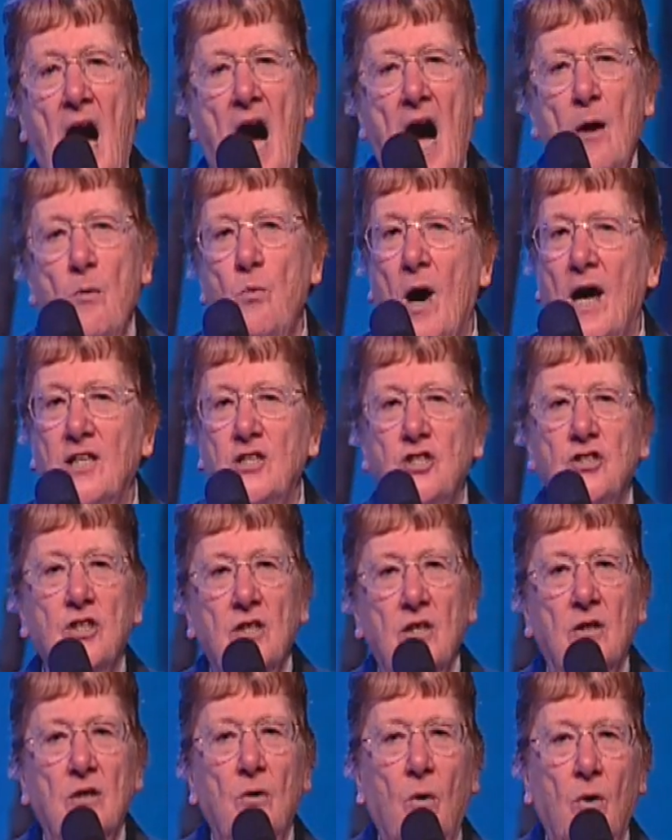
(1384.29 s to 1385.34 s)
I watched
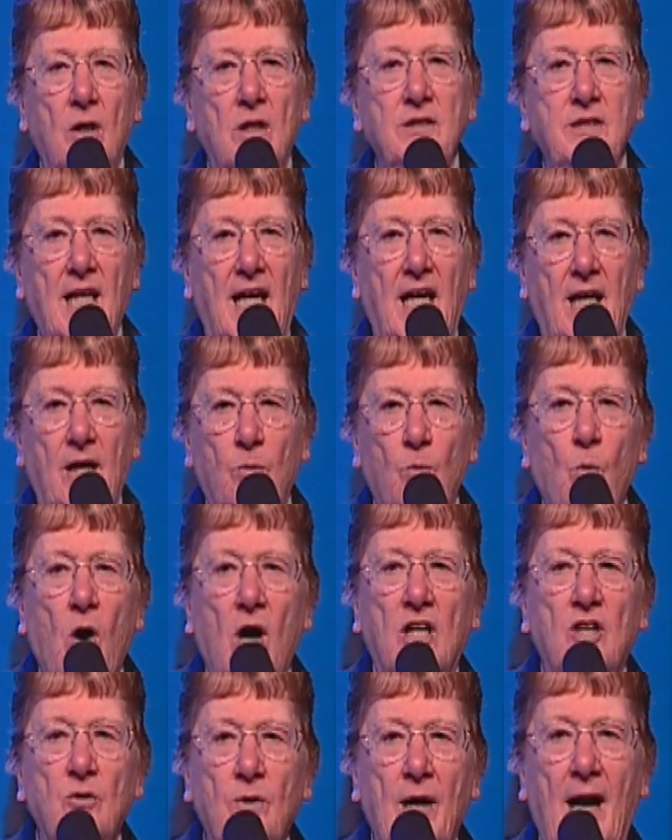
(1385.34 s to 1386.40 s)
her all day
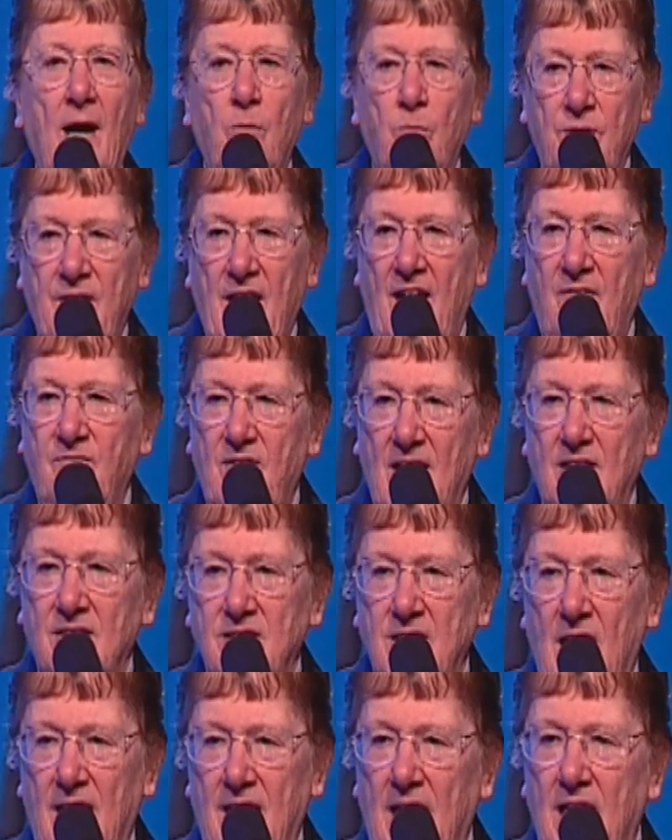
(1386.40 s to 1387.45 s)
walk around with that
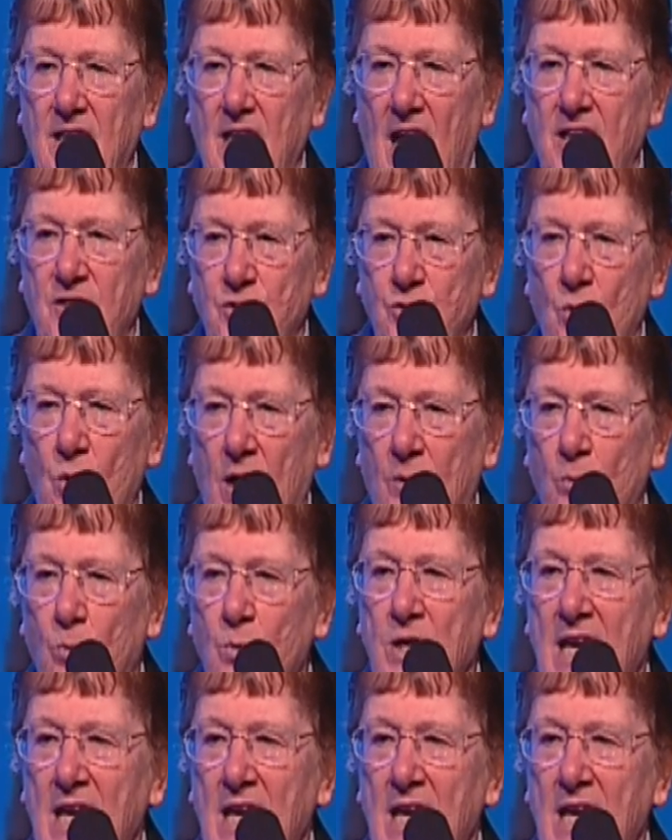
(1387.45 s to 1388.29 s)
Valentine, and I thought,